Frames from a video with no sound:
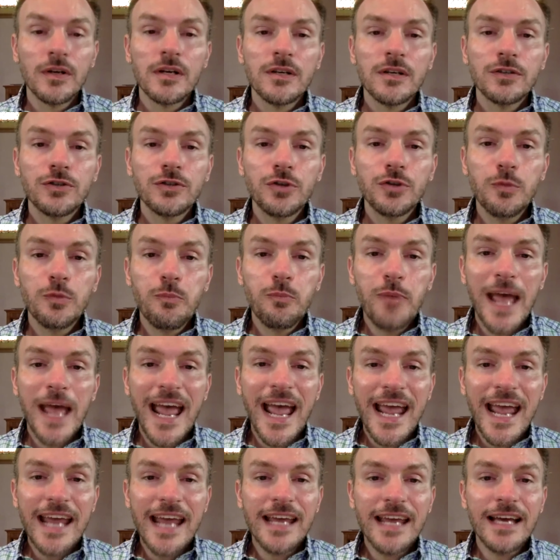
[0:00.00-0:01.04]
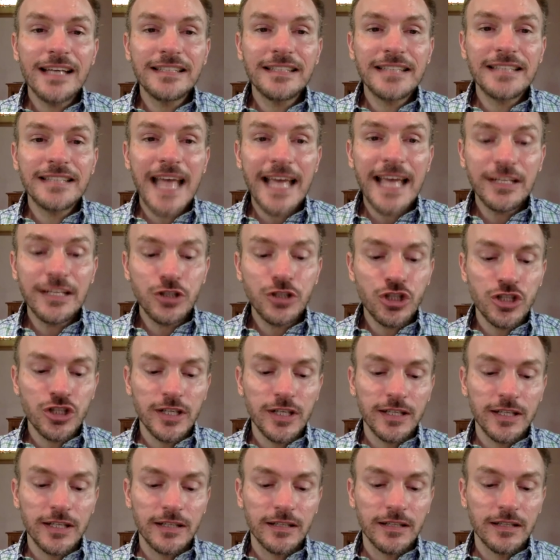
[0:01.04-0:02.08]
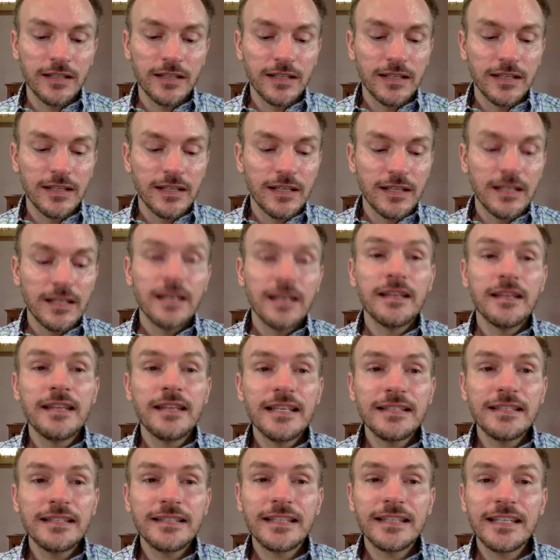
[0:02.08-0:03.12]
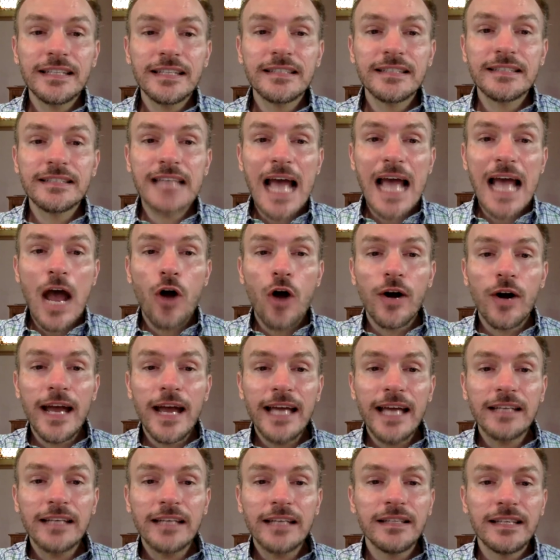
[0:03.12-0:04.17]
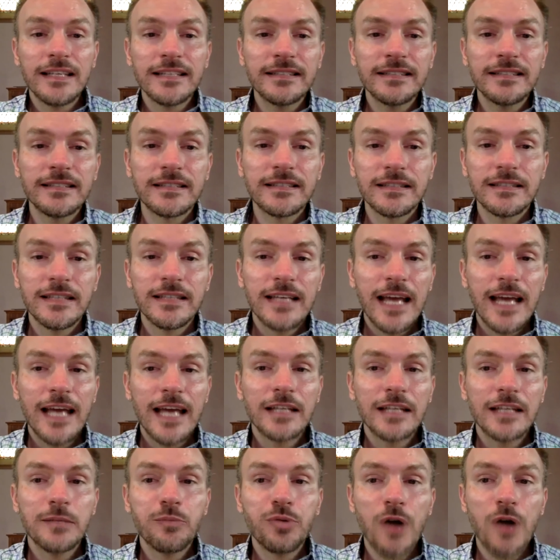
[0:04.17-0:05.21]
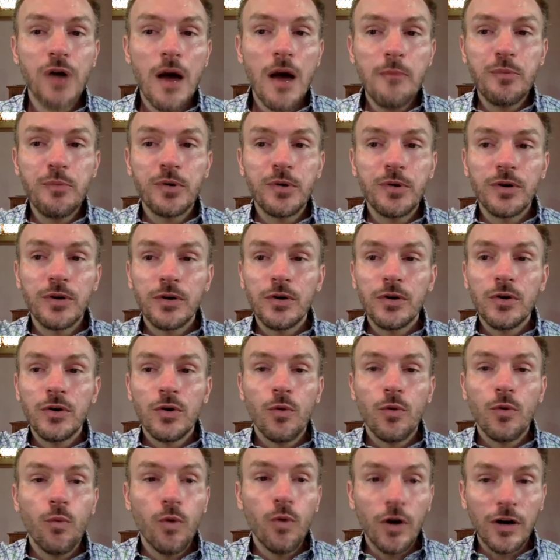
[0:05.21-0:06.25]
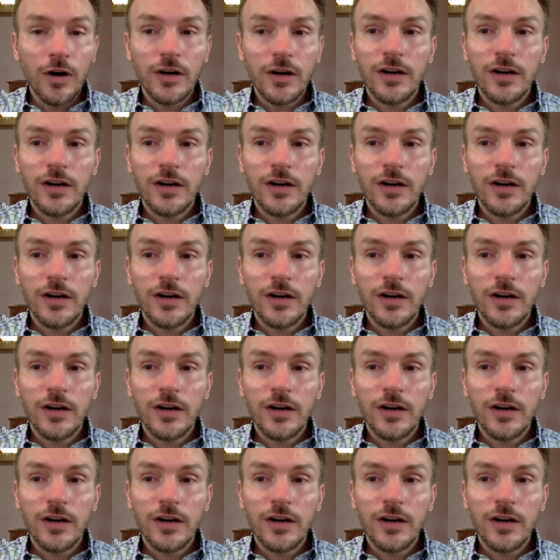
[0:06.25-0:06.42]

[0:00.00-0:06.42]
To pay attention, this is our endless and proper work.